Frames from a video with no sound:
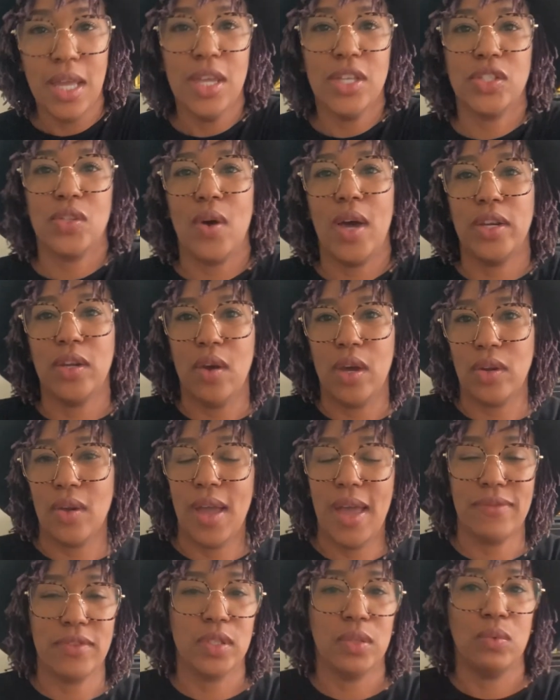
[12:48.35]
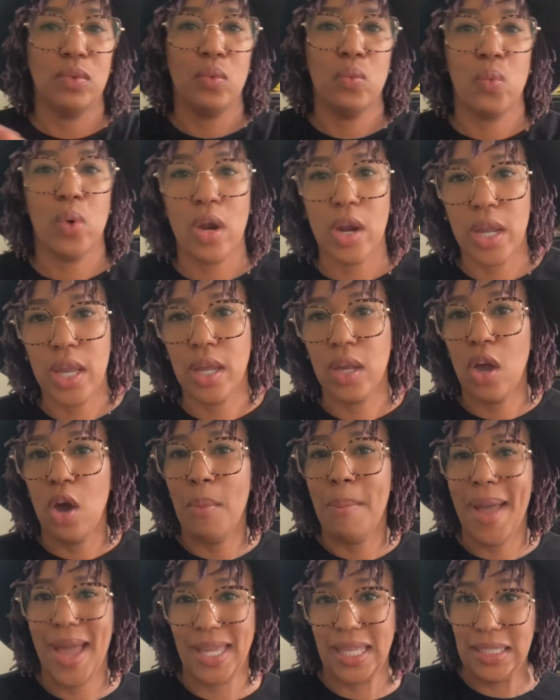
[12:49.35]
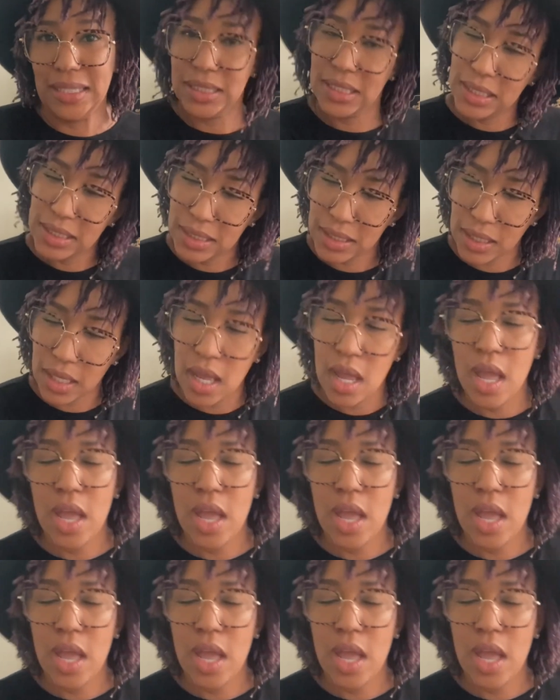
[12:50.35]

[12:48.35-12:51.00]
So I know I don't have to worry and go back and look.